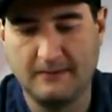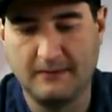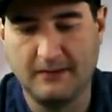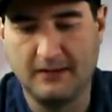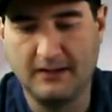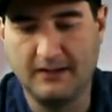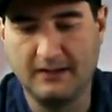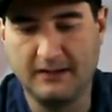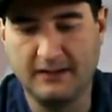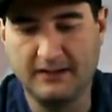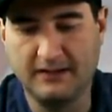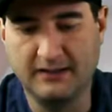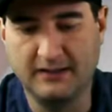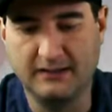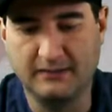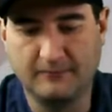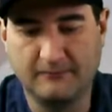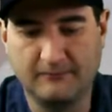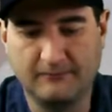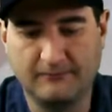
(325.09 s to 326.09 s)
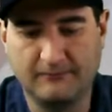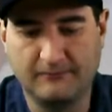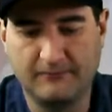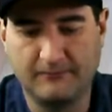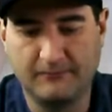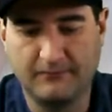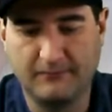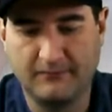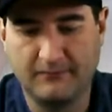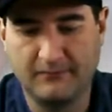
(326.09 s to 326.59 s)
I like it.
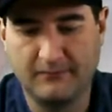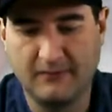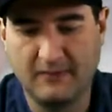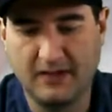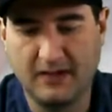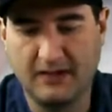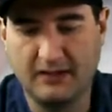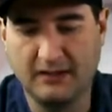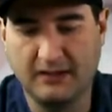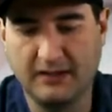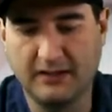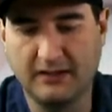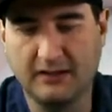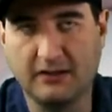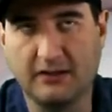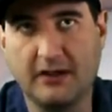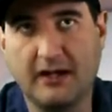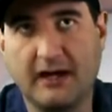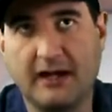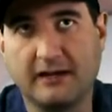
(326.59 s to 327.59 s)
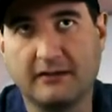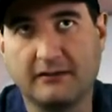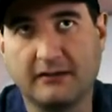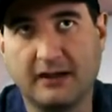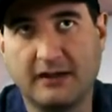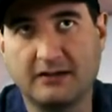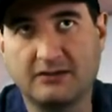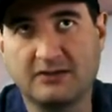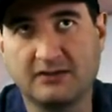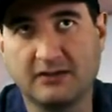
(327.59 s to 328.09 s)
I like it a lot,
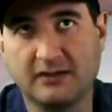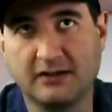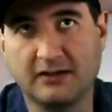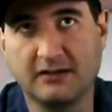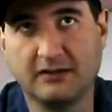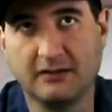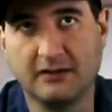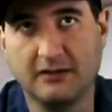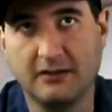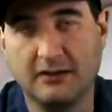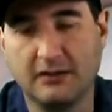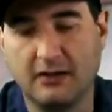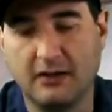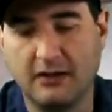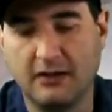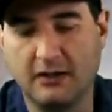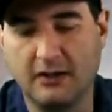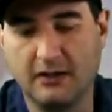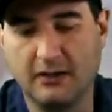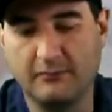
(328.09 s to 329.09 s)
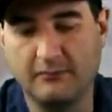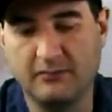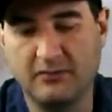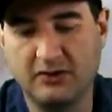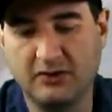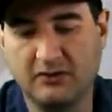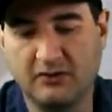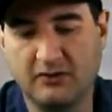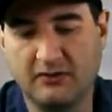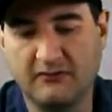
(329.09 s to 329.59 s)
actually. Um, you
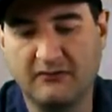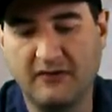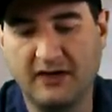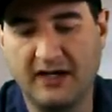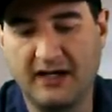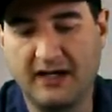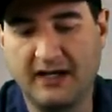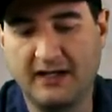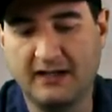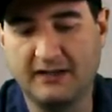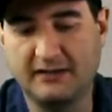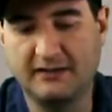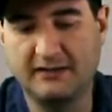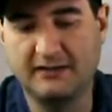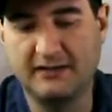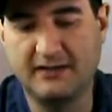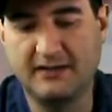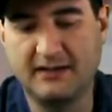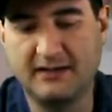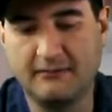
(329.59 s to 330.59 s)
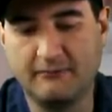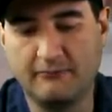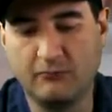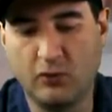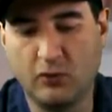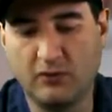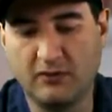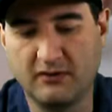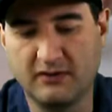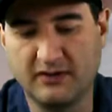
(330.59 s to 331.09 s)
know, if I had
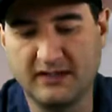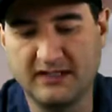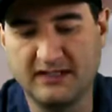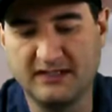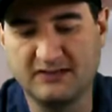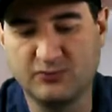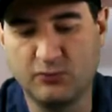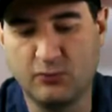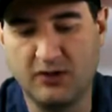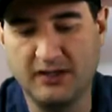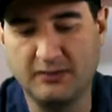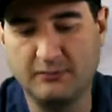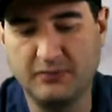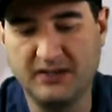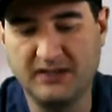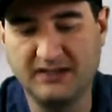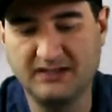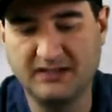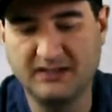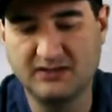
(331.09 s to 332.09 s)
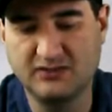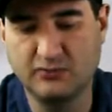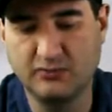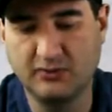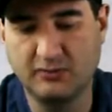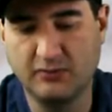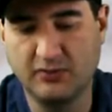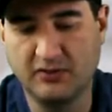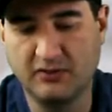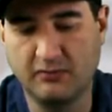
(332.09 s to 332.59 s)
more of these white pieces,
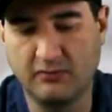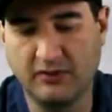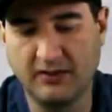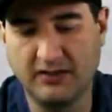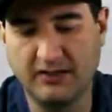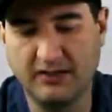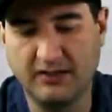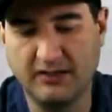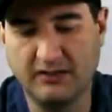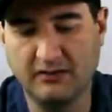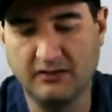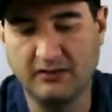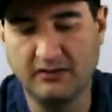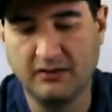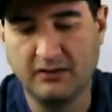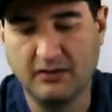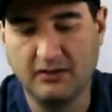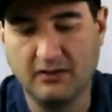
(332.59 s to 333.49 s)
we'd put them right here,